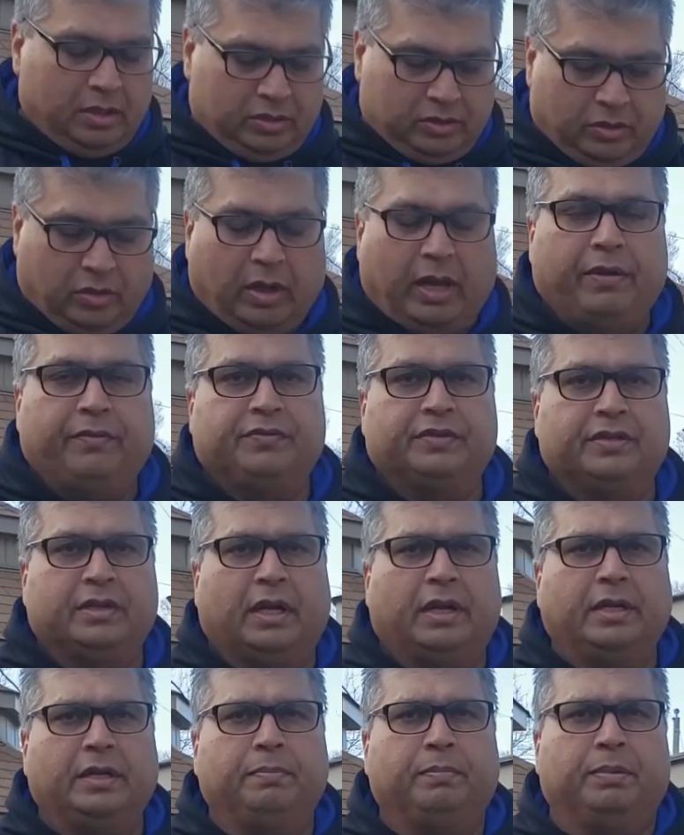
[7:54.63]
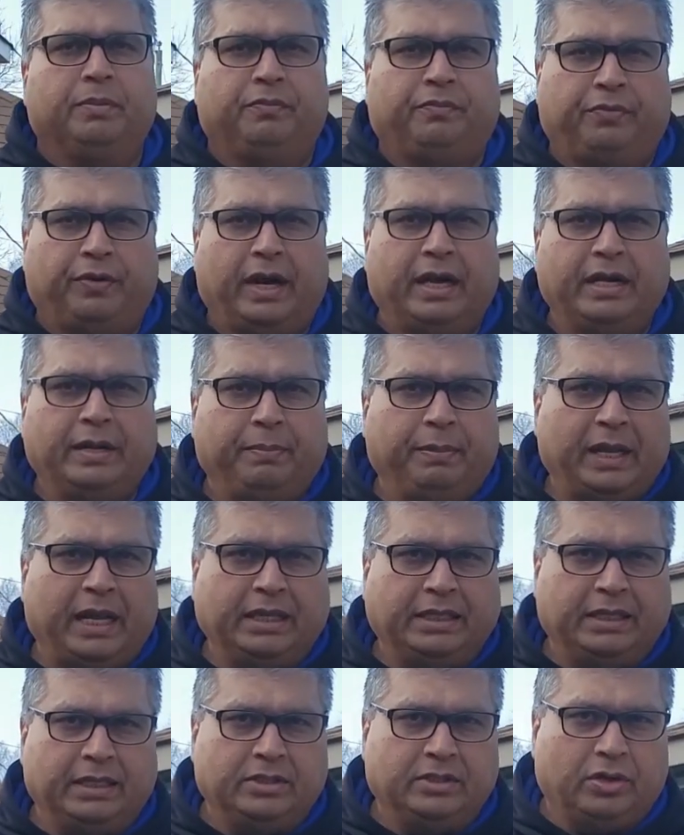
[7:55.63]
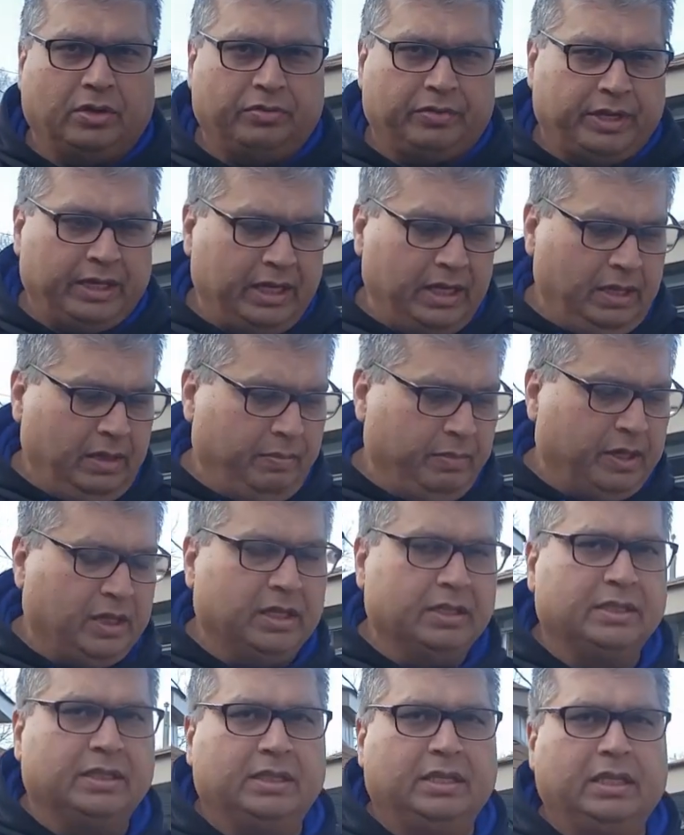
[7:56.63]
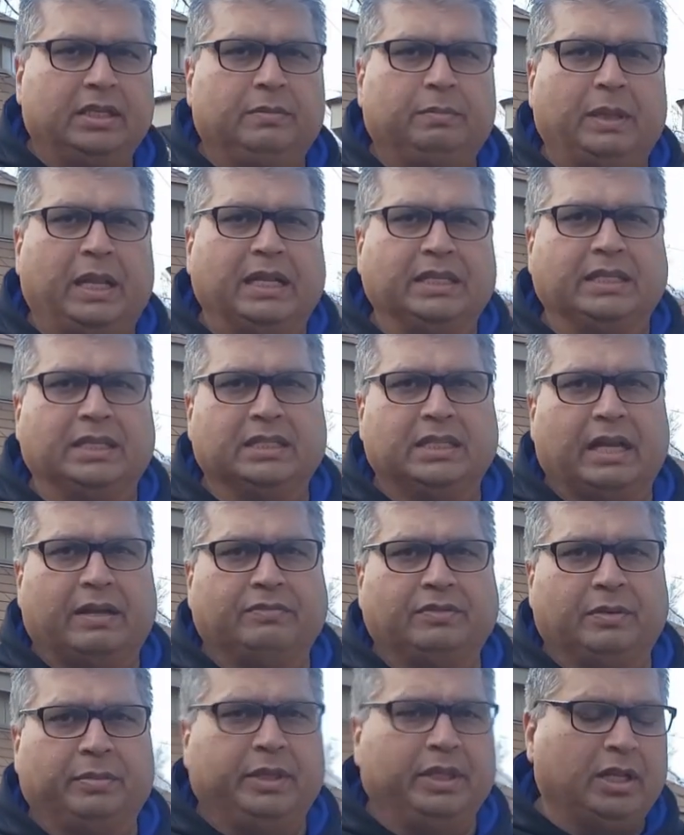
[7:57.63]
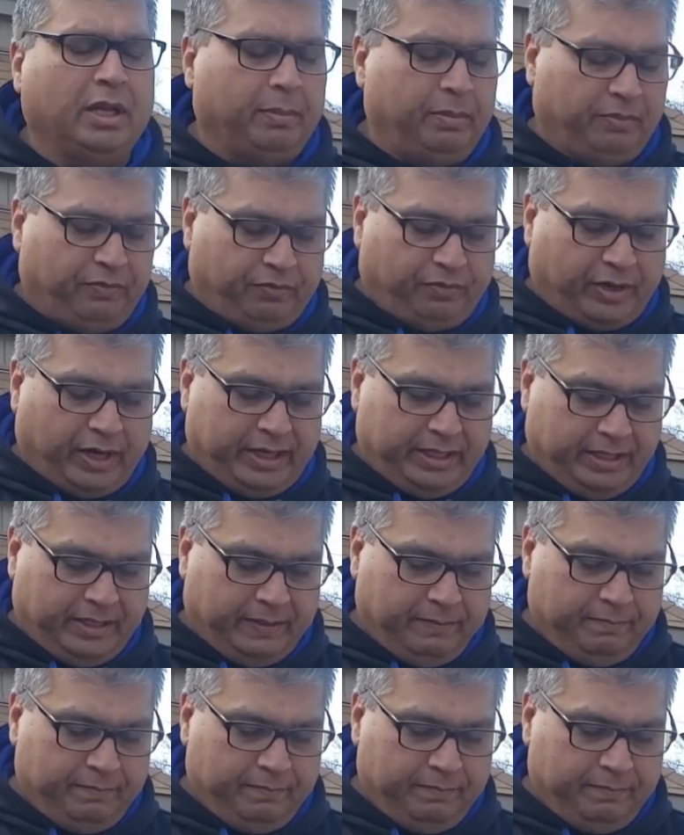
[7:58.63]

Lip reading: So I've started frying the plantains already, because these plantains have to be double fried.